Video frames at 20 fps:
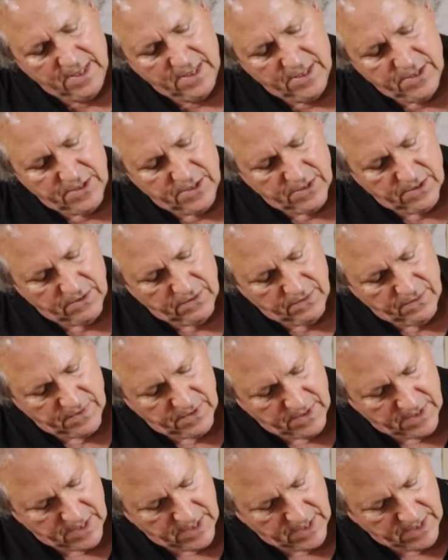So
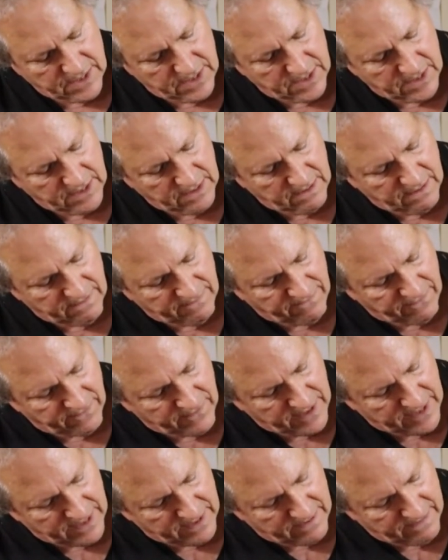19th
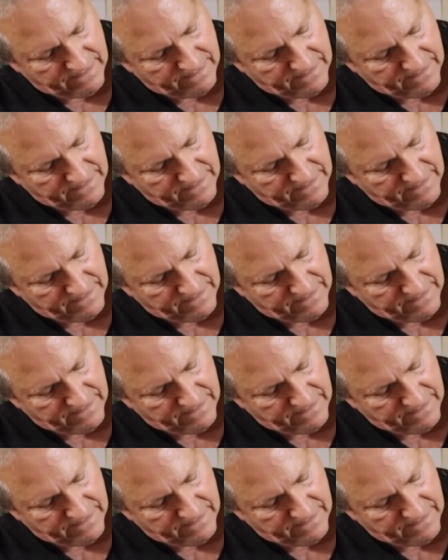fret.